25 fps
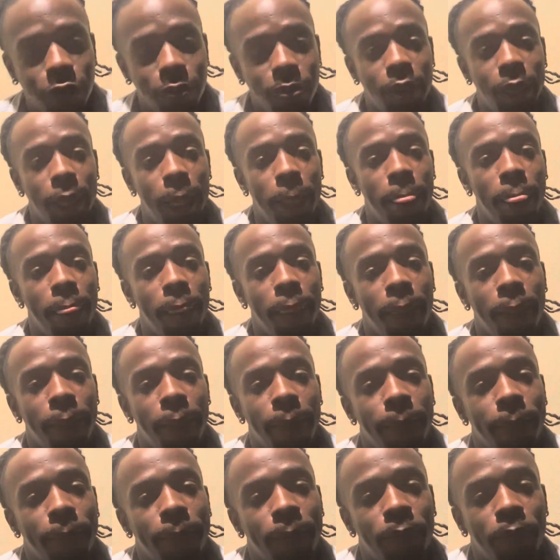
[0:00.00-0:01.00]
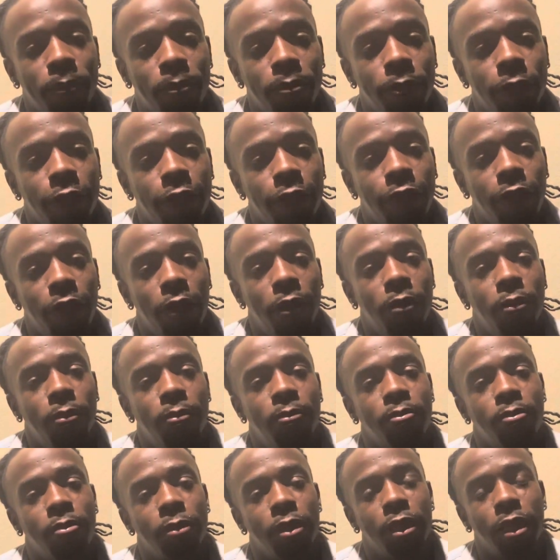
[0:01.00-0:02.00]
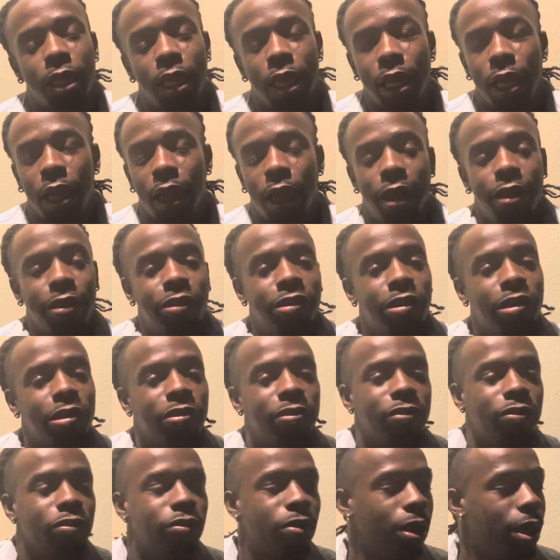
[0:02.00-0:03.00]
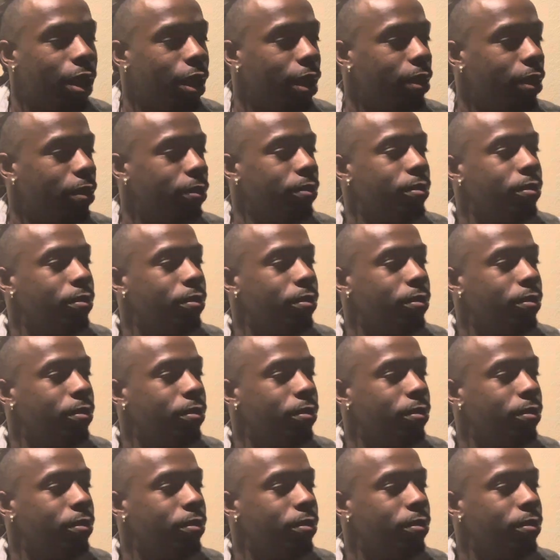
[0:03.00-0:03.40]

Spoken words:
man. So, again, like, share, subscribe.